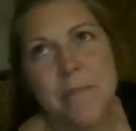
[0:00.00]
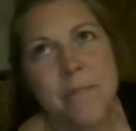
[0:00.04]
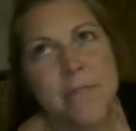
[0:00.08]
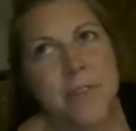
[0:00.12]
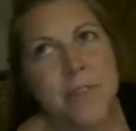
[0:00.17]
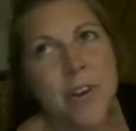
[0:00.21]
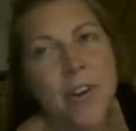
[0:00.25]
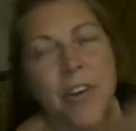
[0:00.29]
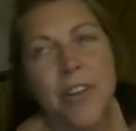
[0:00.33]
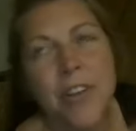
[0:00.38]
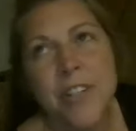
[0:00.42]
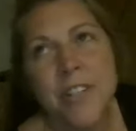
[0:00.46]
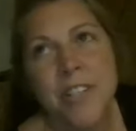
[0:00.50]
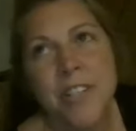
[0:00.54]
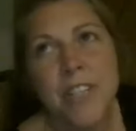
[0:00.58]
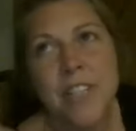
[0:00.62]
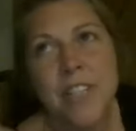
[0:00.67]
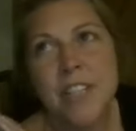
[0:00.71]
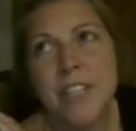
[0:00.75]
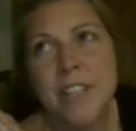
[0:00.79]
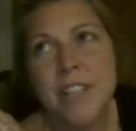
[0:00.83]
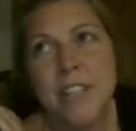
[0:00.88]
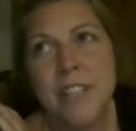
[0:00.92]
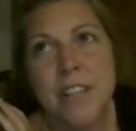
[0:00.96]
just
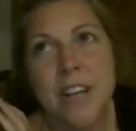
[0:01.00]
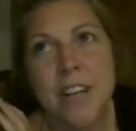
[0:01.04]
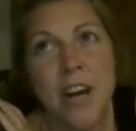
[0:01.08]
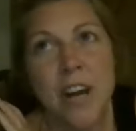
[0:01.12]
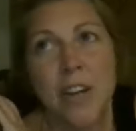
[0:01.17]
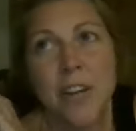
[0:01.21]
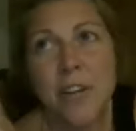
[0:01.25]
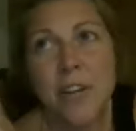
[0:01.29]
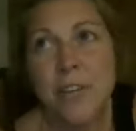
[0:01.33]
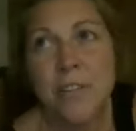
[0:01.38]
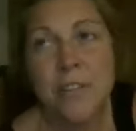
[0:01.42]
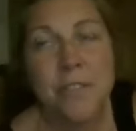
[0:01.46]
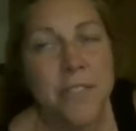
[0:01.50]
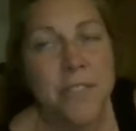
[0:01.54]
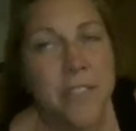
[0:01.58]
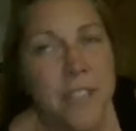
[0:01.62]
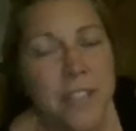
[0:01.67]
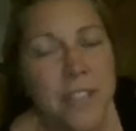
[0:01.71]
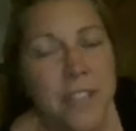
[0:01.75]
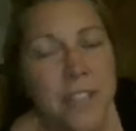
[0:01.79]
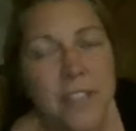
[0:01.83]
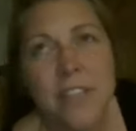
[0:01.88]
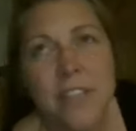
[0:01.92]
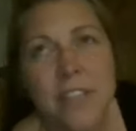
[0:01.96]
in other
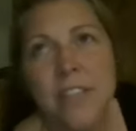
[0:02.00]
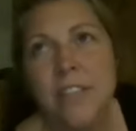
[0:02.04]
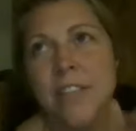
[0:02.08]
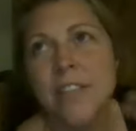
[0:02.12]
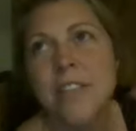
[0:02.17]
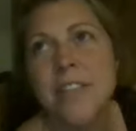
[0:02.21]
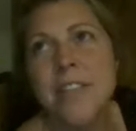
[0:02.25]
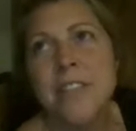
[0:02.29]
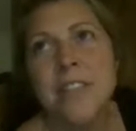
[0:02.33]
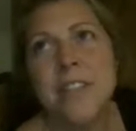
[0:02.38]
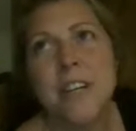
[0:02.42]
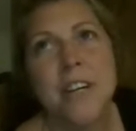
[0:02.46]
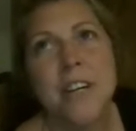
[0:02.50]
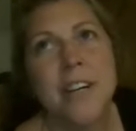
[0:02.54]
fields,